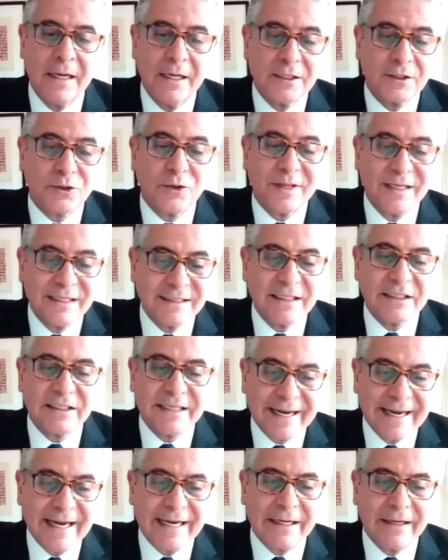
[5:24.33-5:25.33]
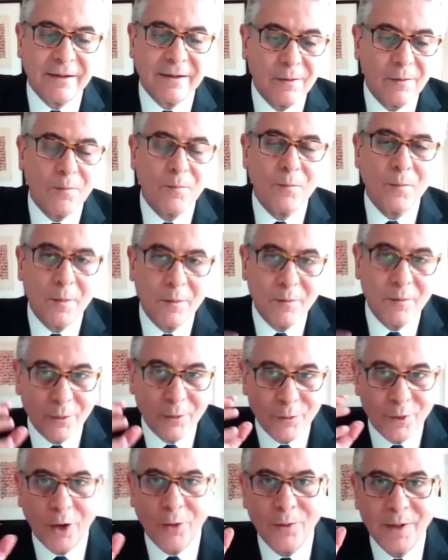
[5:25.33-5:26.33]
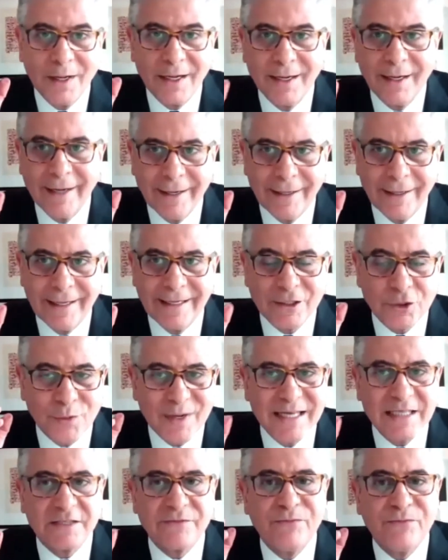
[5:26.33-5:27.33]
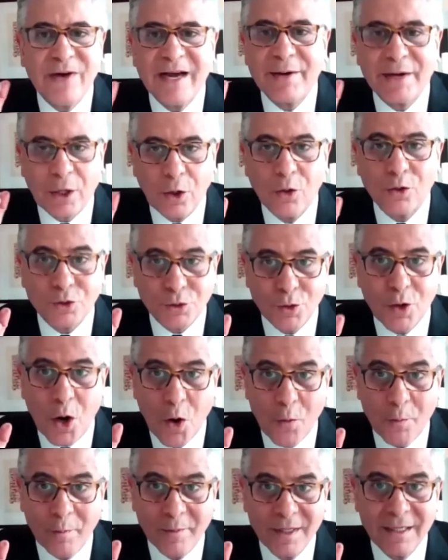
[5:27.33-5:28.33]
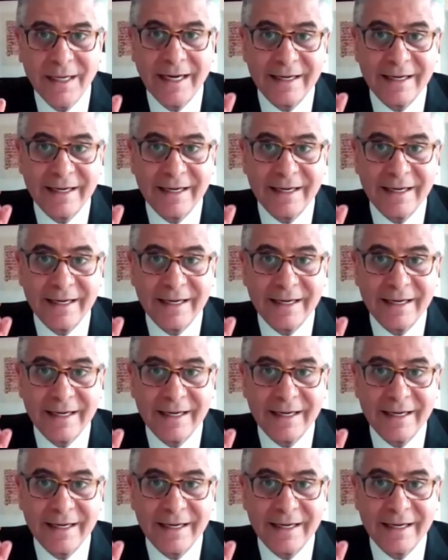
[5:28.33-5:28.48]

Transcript: So this is, again, you know, it rings very close to home.